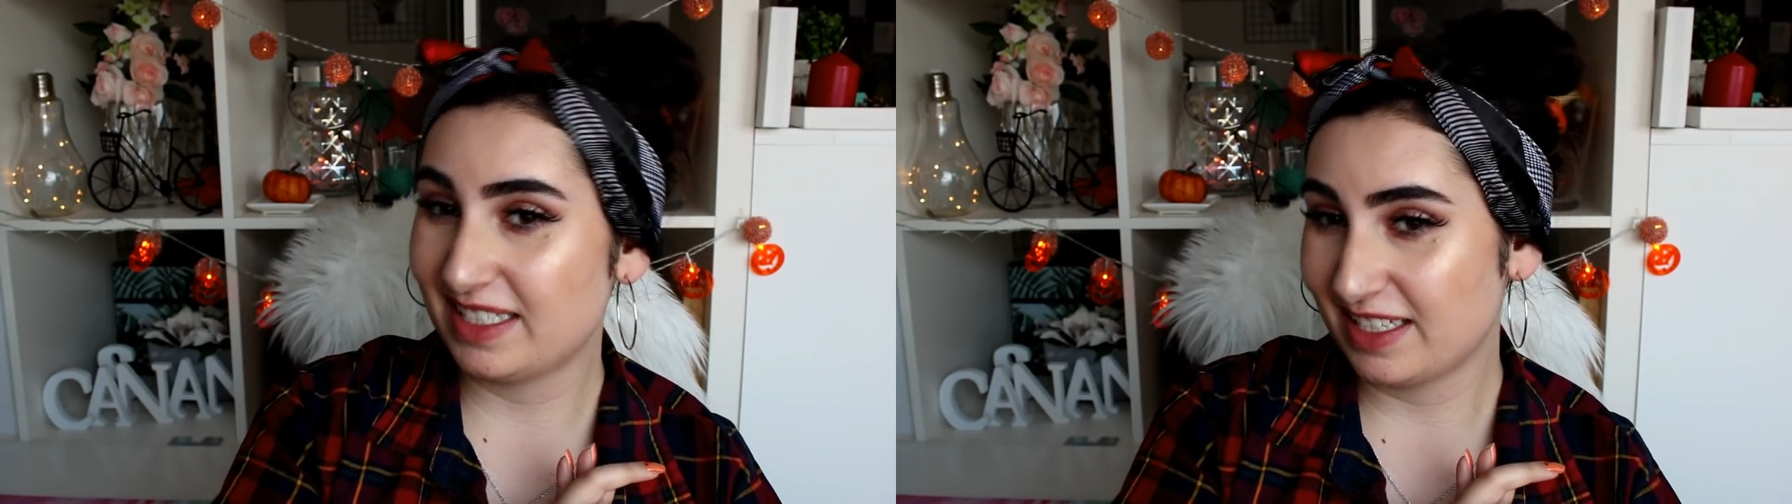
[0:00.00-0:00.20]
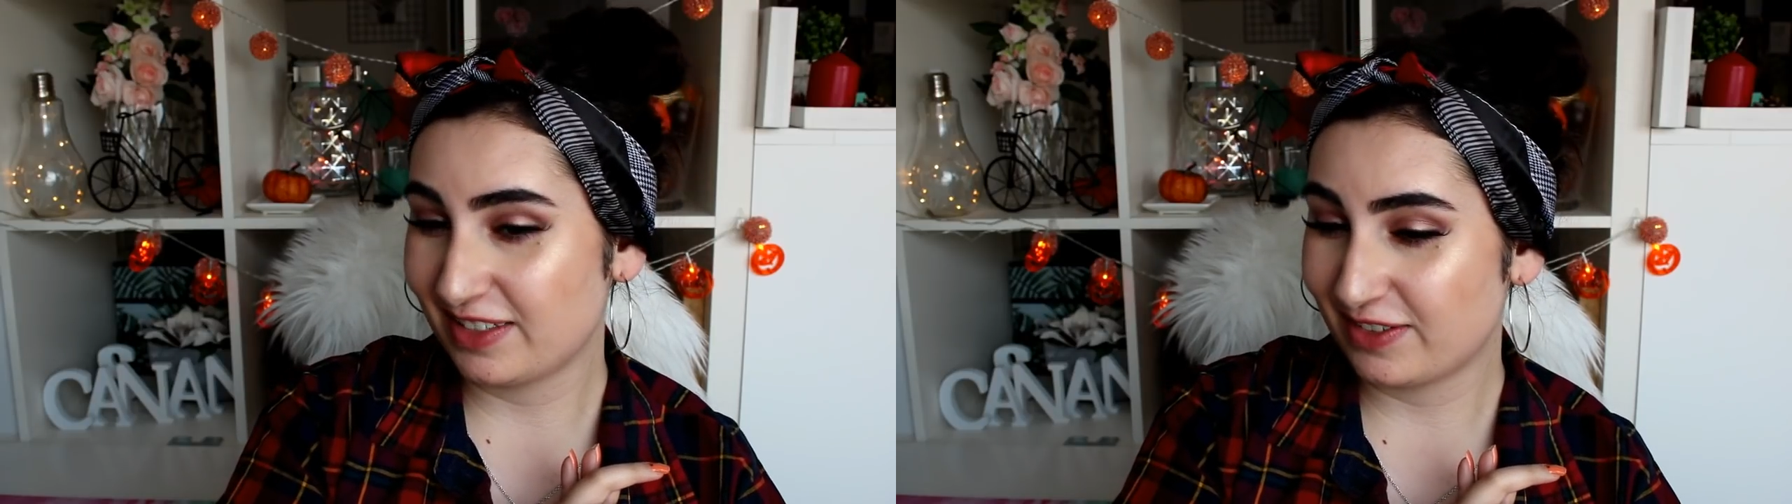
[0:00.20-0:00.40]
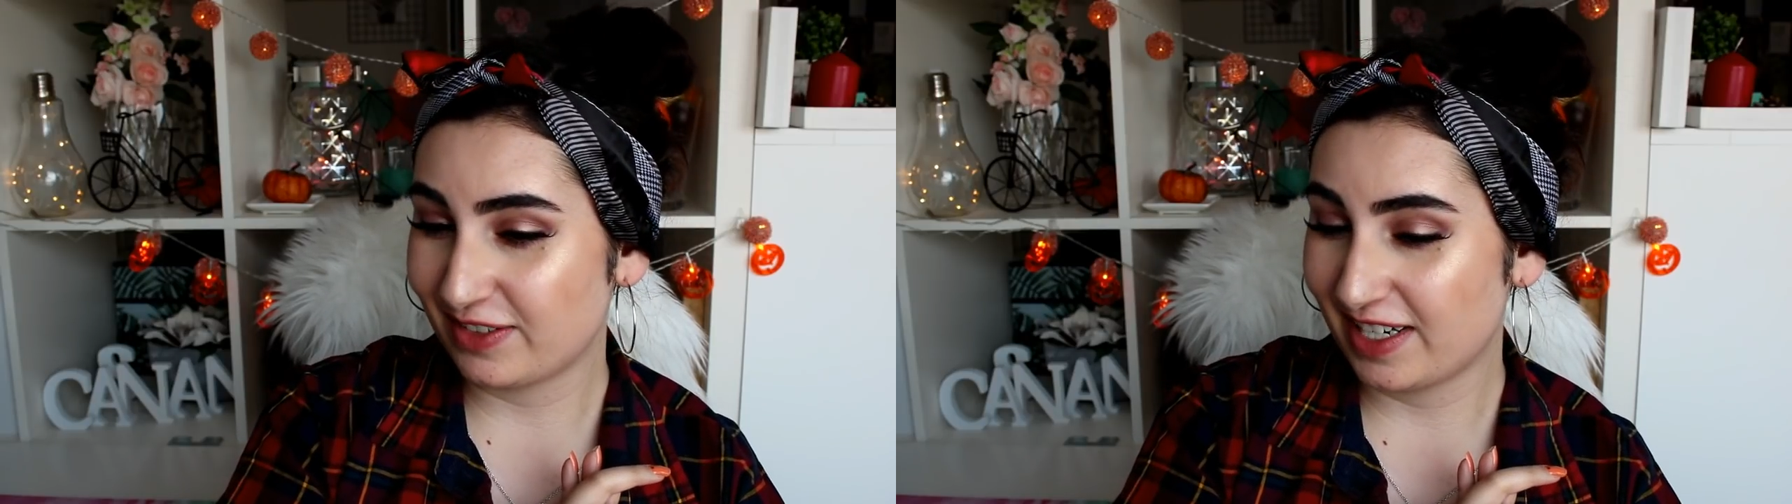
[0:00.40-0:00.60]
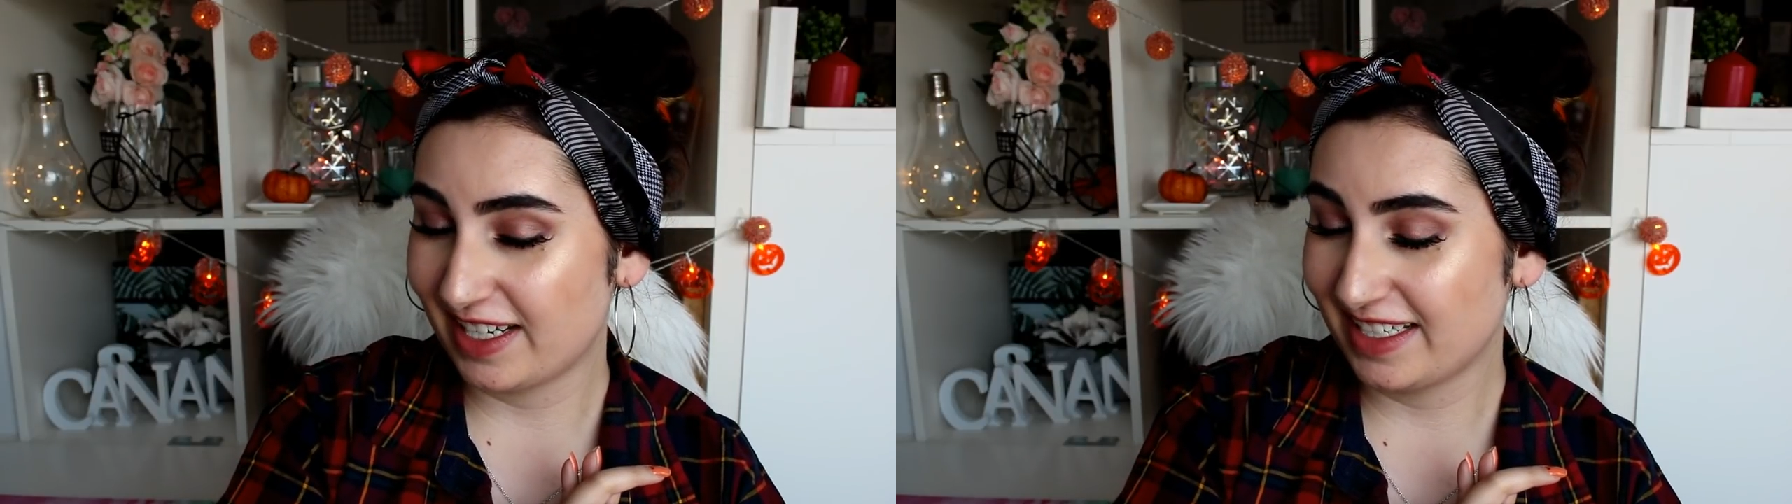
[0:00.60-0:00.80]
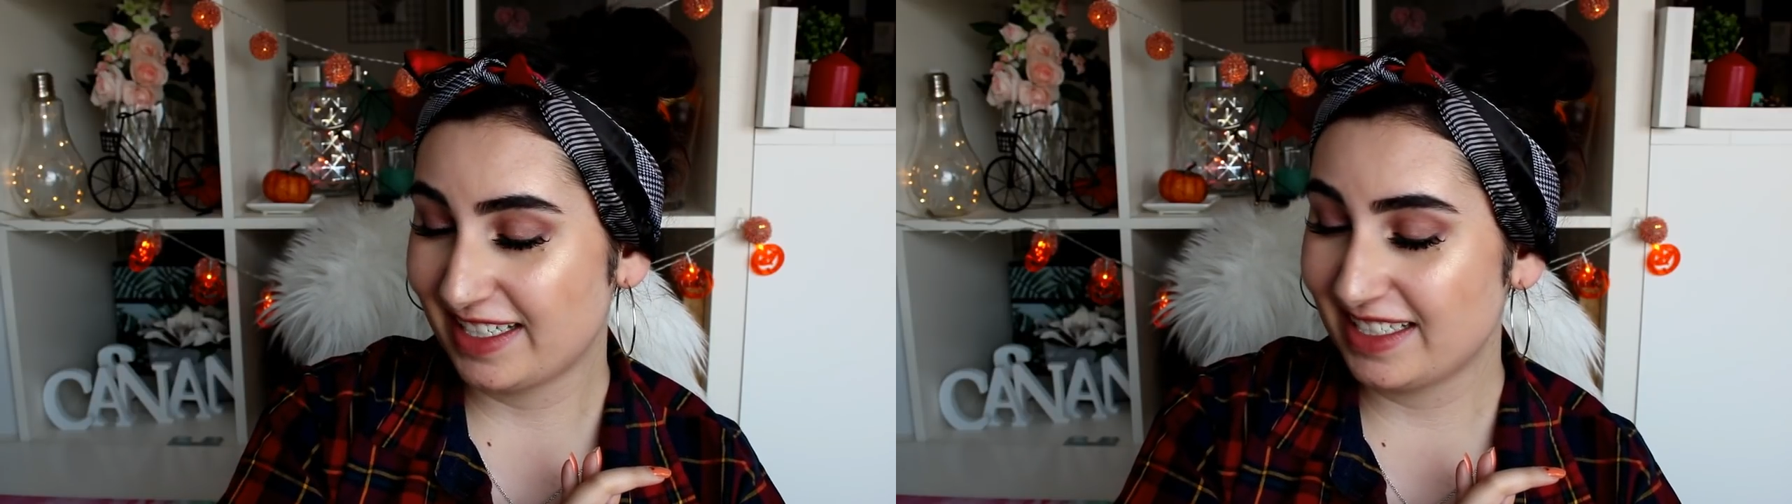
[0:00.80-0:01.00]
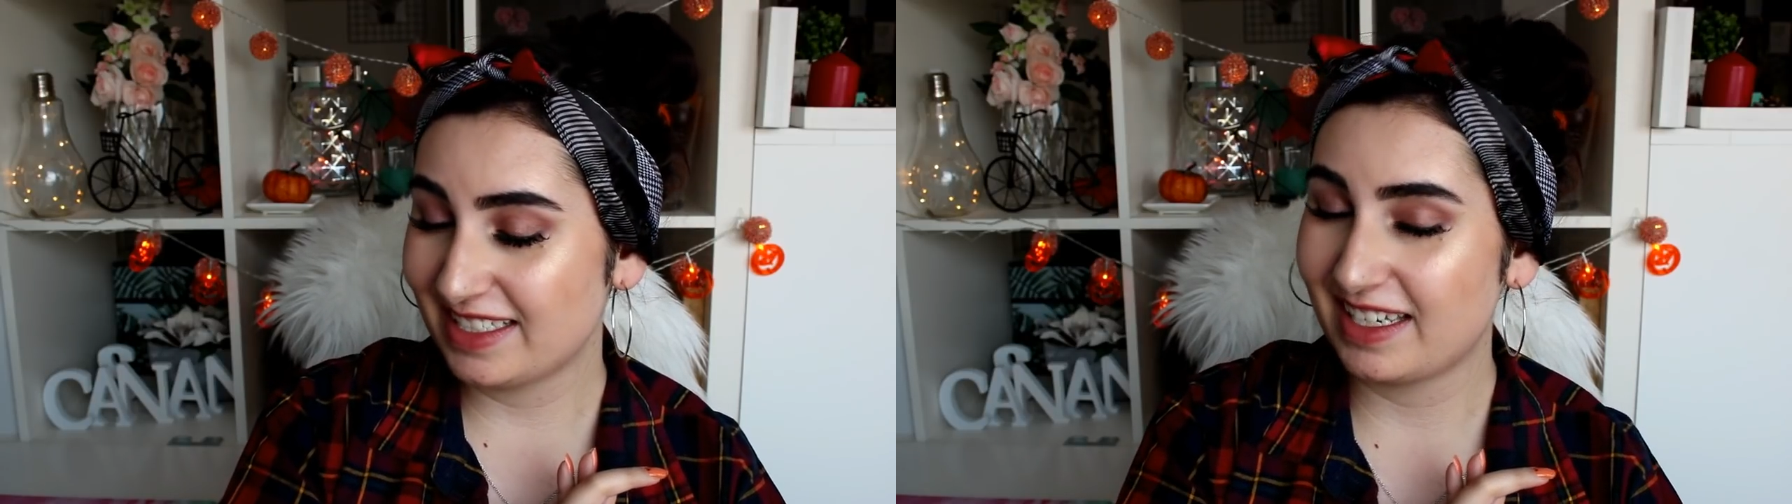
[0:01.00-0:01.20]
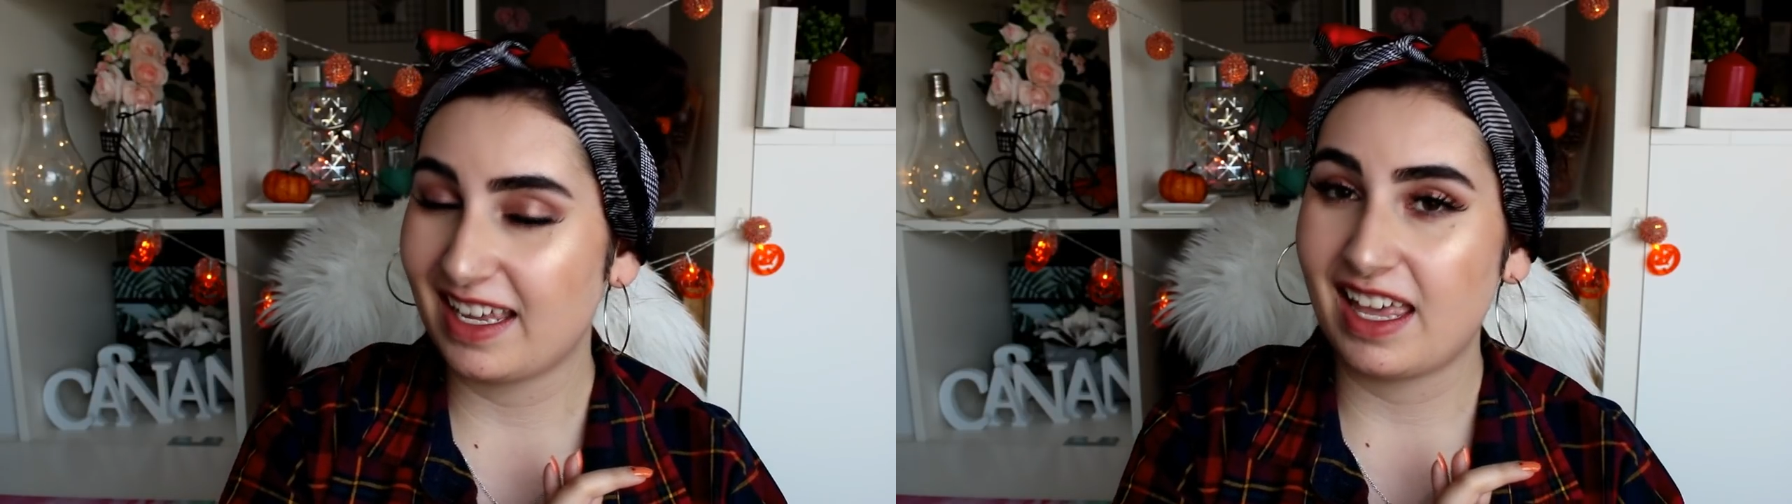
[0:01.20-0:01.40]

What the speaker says: different.